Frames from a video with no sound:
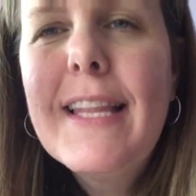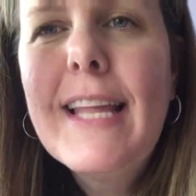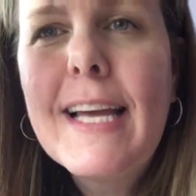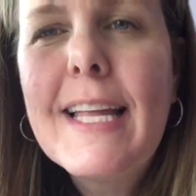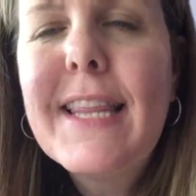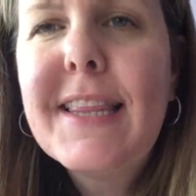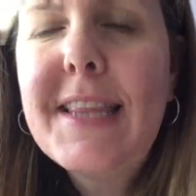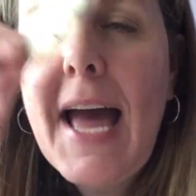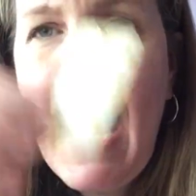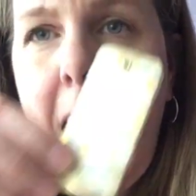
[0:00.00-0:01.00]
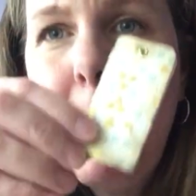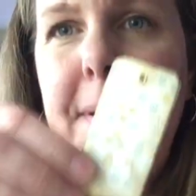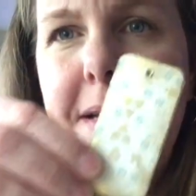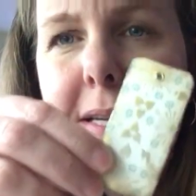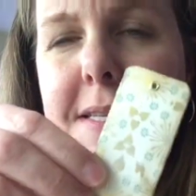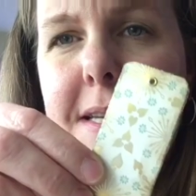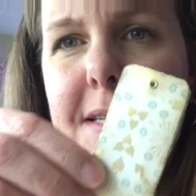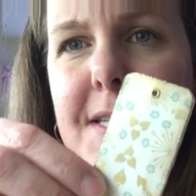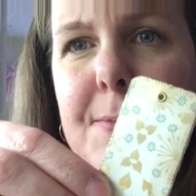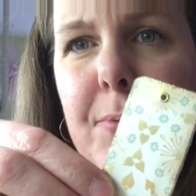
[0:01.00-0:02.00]
Like, the happiness
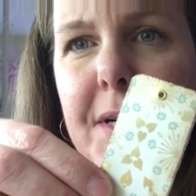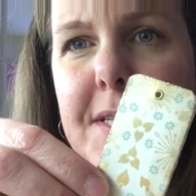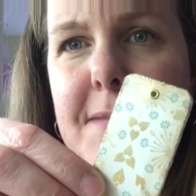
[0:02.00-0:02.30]
that this brings